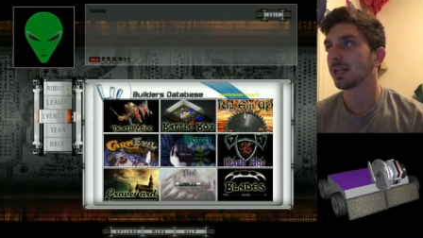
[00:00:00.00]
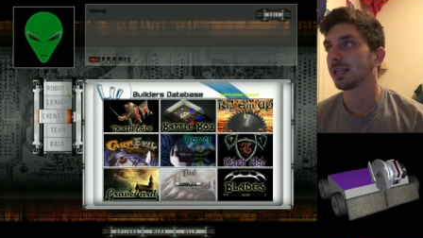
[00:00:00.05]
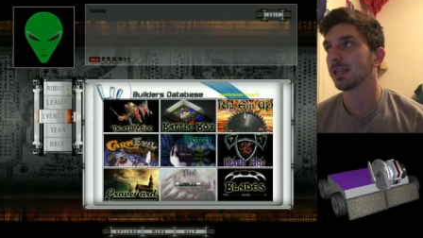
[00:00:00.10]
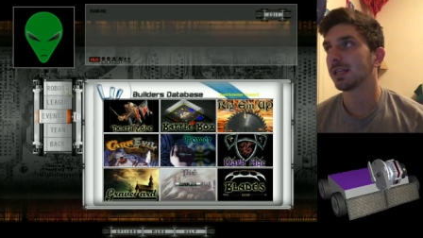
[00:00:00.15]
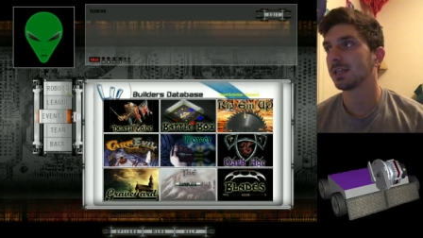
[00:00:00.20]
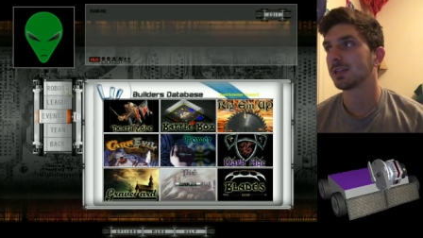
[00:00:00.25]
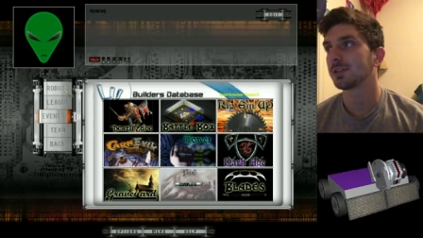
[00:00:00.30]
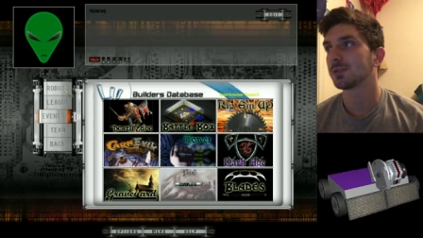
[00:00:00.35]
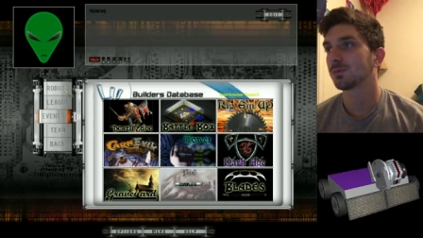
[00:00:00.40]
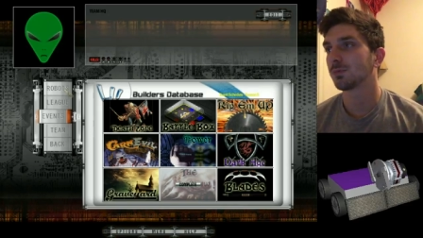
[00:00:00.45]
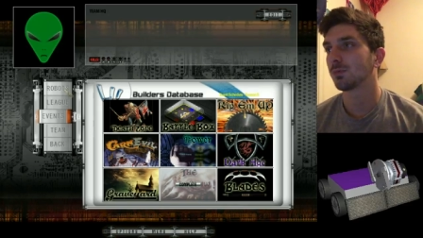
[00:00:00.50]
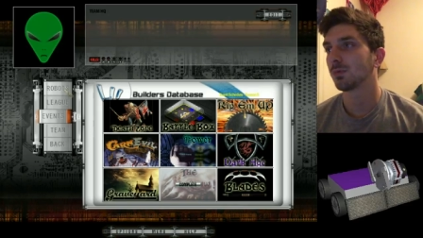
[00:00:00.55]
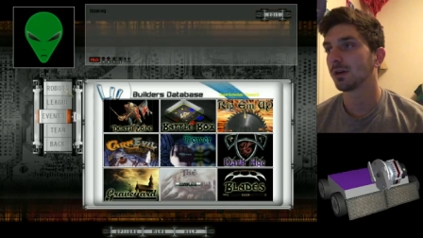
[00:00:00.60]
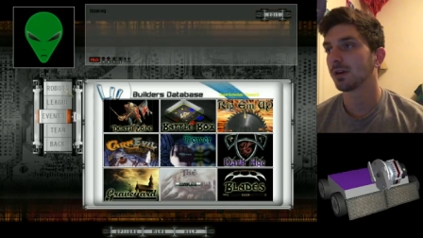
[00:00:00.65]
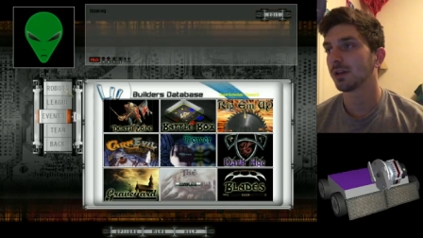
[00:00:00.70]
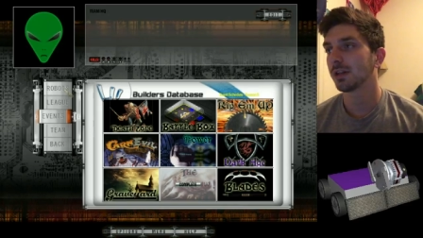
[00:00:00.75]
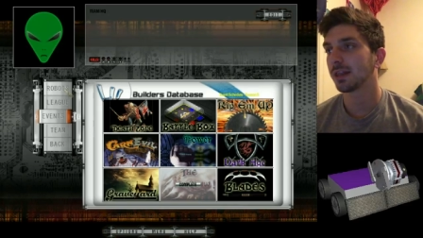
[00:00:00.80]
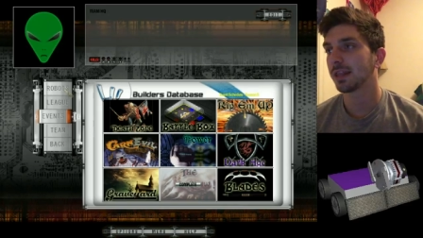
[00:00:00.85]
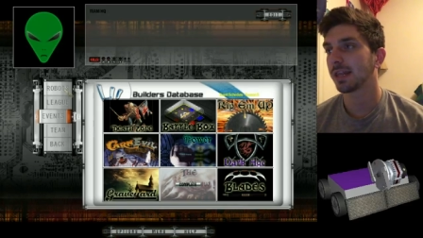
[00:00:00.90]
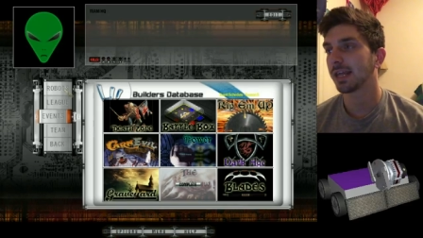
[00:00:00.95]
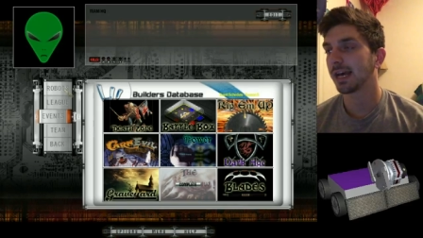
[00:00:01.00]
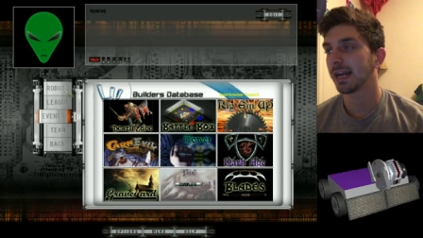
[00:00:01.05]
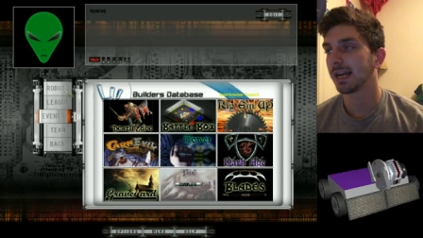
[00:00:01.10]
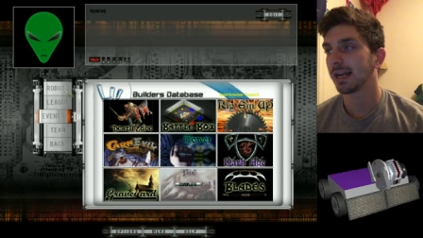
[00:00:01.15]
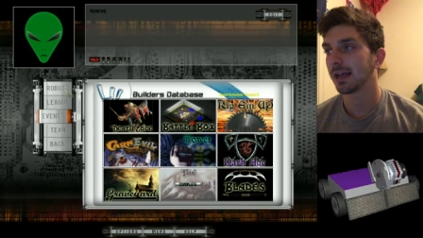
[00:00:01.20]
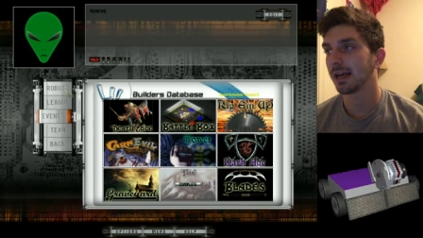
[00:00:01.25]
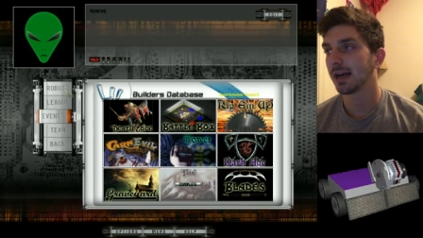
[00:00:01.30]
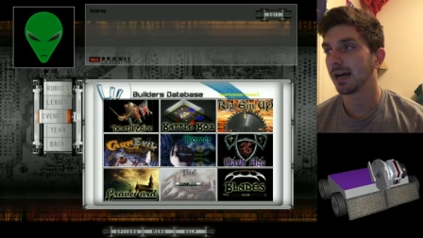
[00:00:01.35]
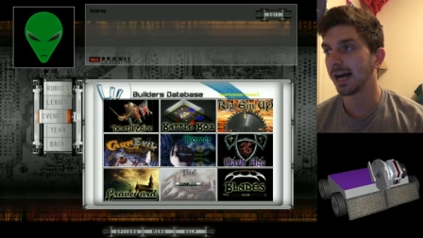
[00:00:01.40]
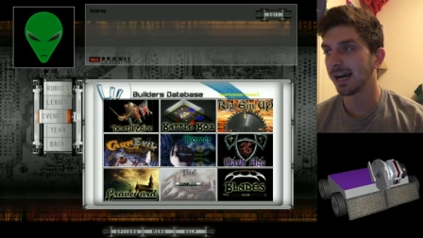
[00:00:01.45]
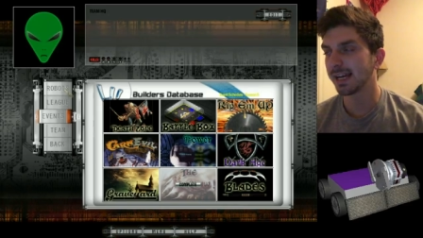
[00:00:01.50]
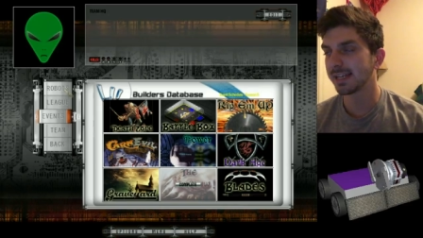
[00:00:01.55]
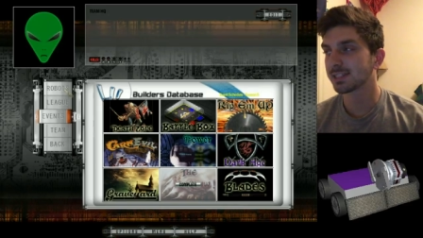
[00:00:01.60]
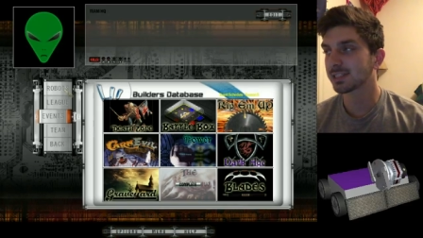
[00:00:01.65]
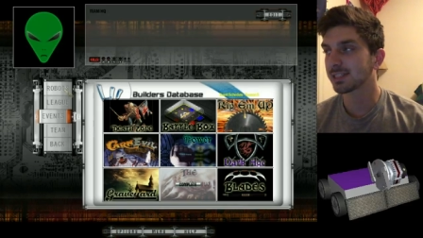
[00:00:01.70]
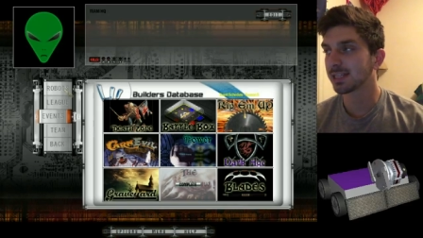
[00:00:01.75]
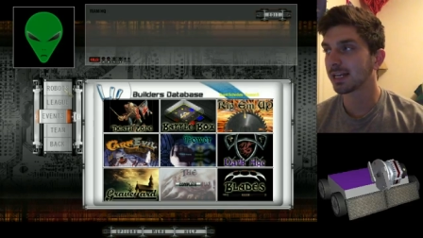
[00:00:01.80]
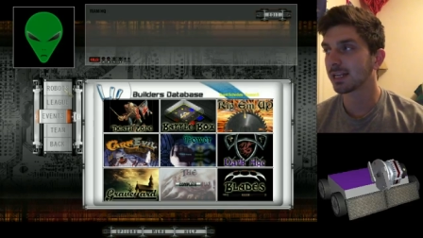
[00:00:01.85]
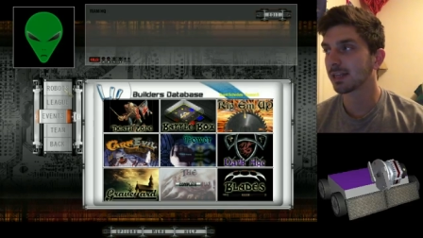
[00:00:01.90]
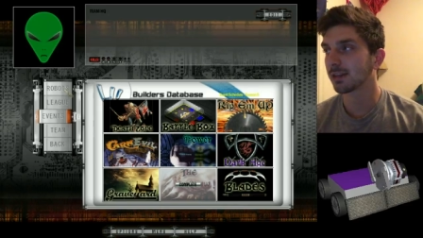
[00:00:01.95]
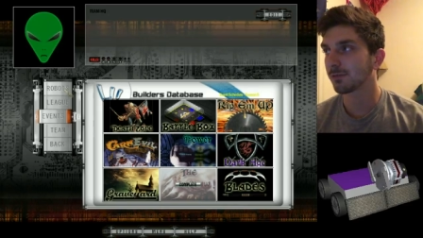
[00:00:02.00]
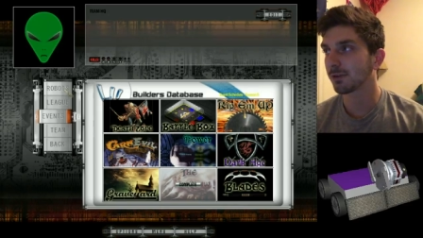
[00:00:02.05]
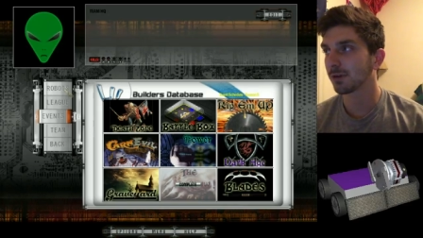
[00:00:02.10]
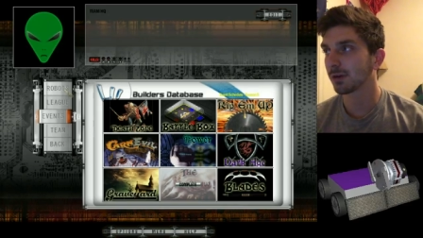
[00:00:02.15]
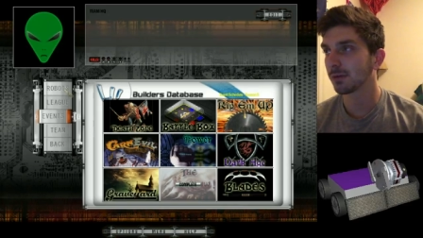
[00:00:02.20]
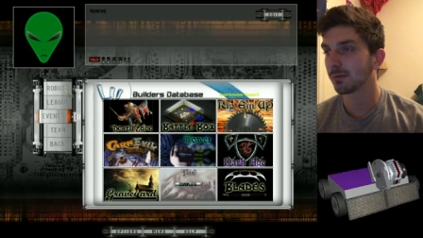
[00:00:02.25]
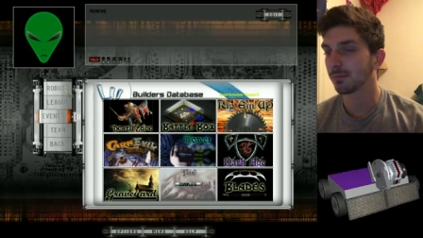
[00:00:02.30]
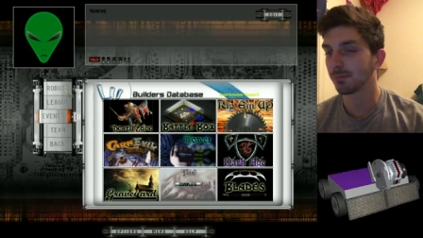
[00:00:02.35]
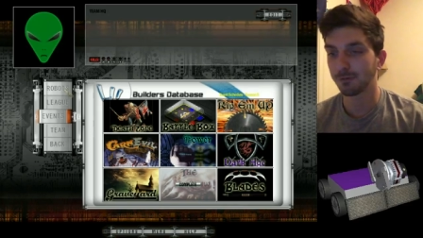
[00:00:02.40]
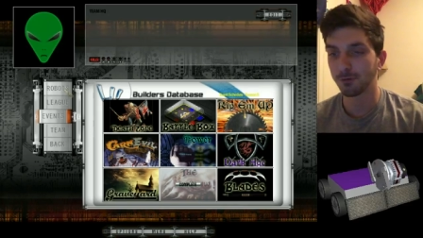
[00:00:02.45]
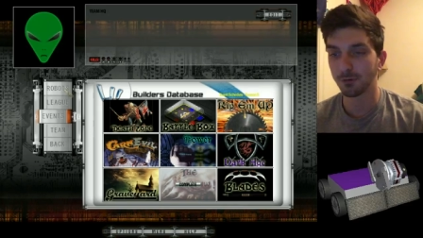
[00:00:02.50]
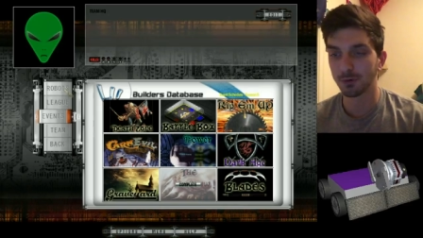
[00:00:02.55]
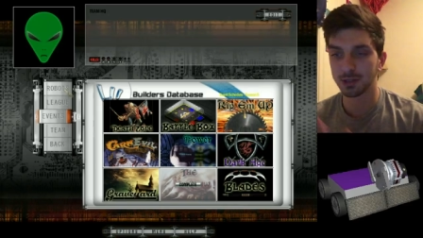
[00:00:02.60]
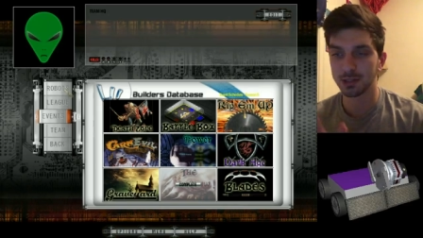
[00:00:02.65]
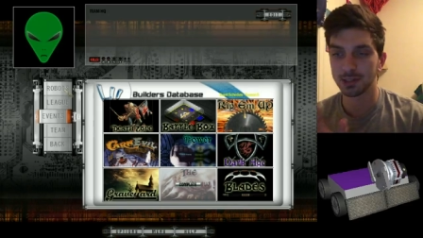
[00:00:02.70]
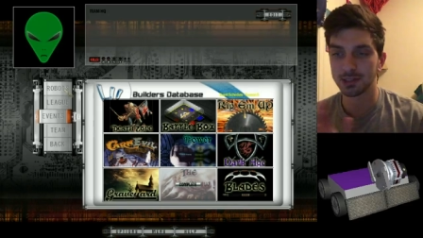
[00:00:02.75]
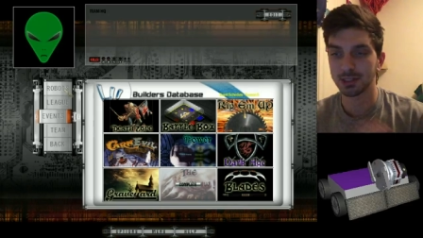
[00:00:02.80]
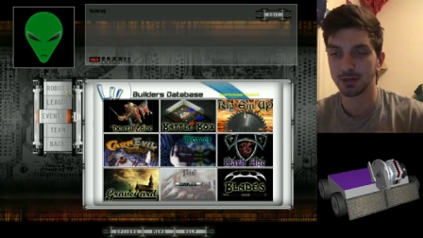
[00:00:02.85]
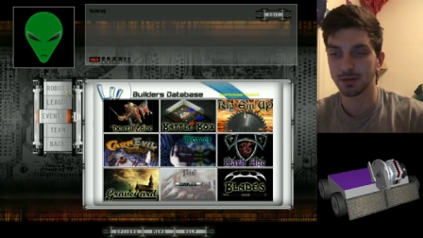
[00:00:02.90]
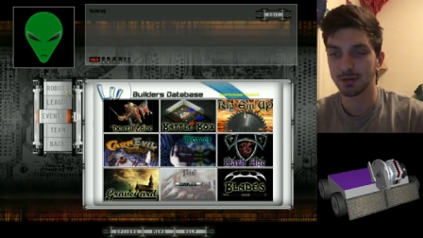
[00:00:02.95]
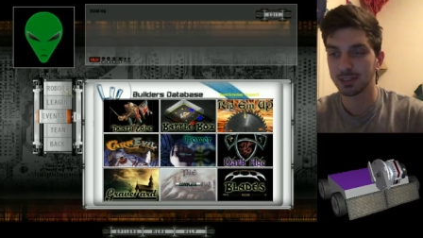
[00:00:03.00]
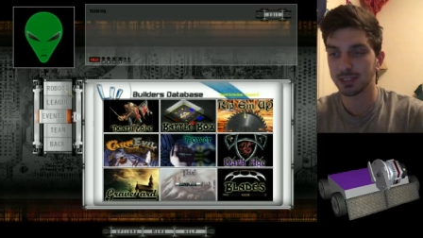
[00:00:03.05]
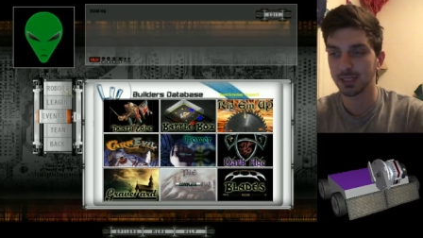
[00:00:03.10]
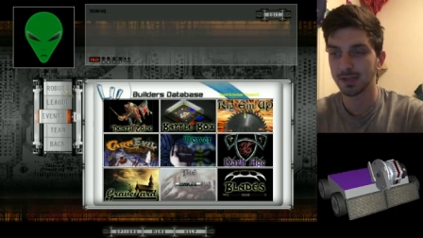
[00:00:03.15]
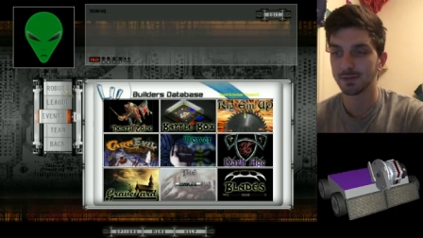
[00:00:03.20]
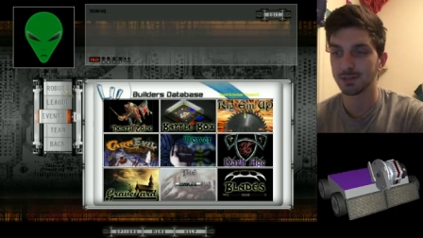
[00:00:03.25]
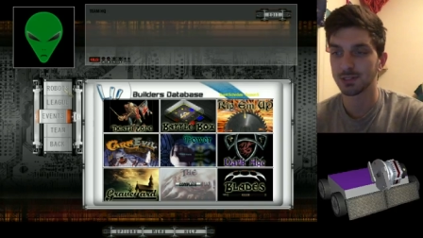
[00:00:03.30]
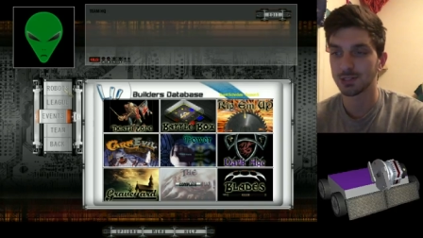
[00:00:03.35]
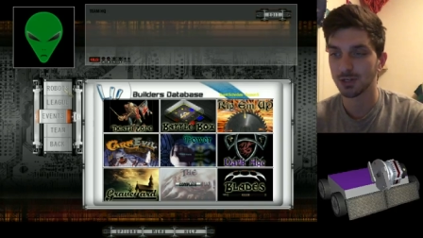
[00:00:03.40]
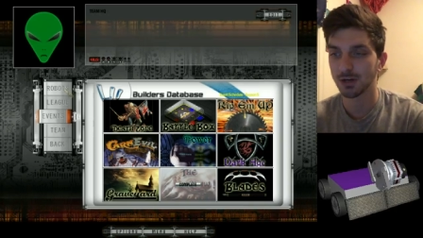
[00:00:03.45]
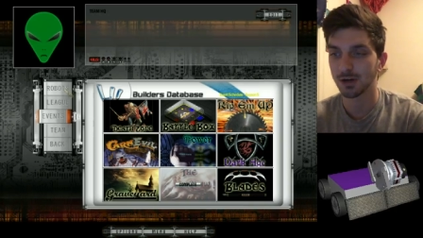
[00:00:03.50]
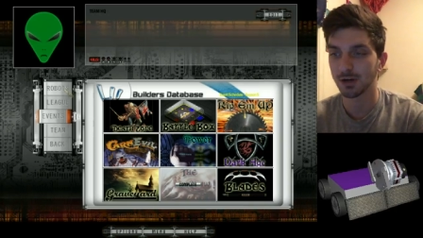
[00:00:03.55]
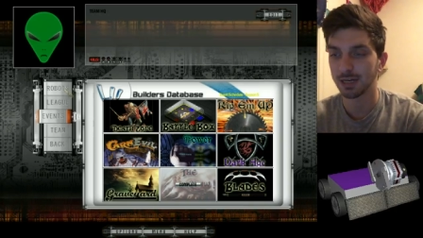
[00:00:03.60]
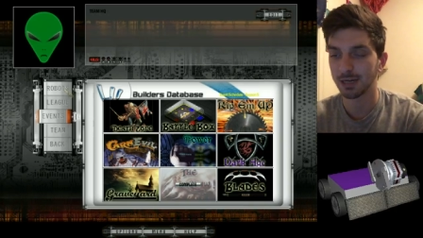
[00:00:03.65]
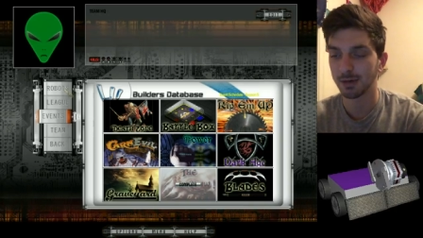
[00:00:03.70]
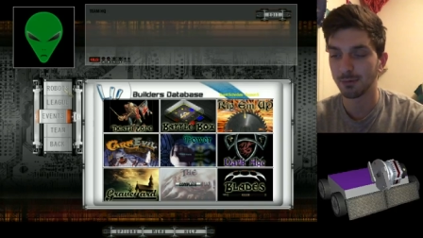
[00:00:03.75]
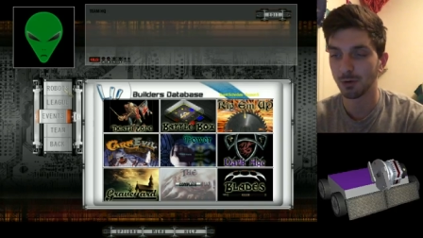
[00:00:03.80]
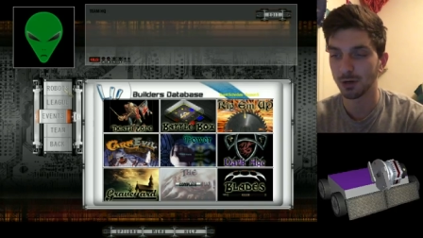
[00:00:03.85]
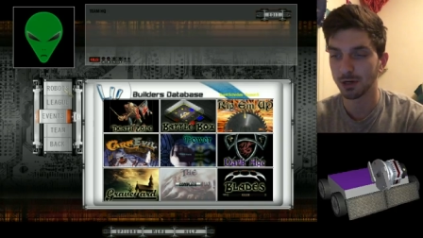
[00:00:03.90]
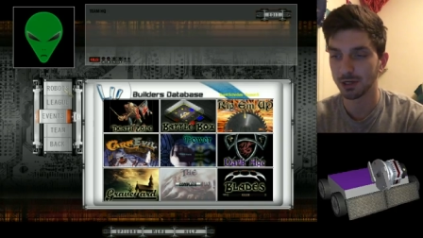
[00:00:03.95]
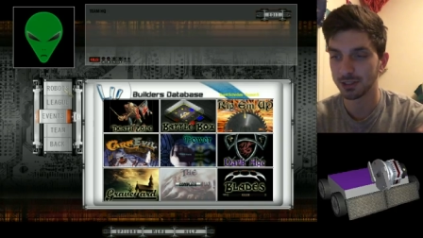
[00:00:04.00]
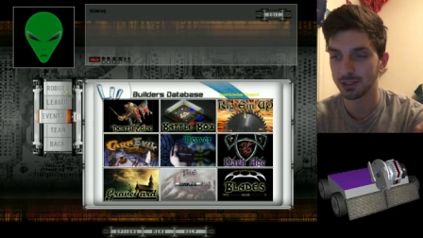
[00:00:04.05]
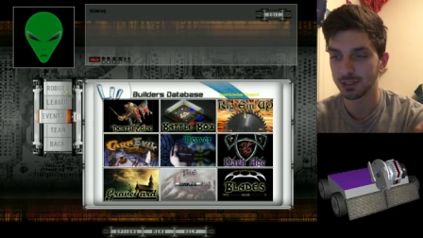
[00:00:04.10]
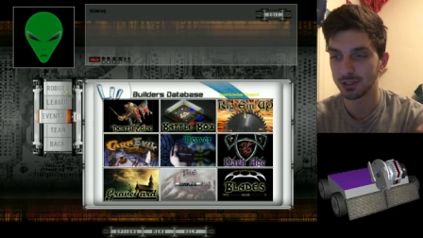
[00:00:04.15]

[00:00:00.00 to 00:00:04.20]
is one that I said at the very before the series even started I wanted